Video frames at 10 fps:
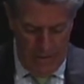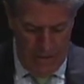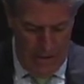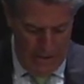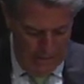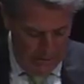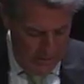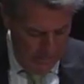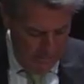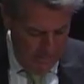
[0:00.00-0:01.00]
And
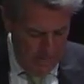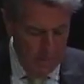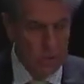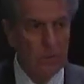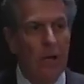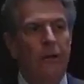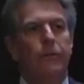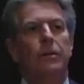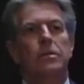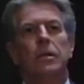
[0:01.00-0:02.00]

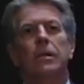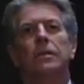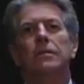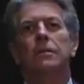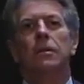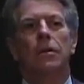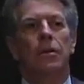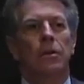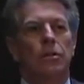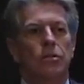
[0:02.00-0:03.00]
2.5 hours later,
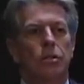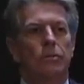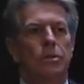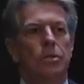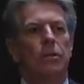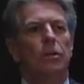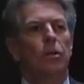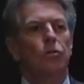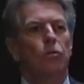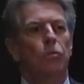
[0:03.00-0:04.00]
she was in the
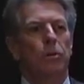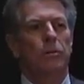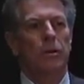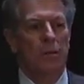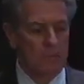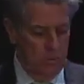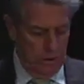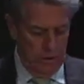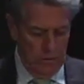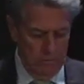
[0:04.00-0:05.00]
local
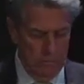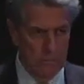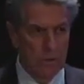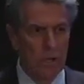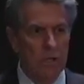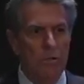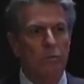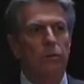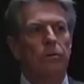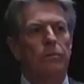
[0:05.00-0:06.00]
jail, charged
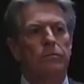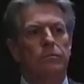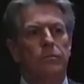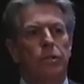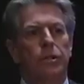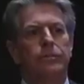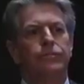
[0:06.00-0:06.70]
with murder.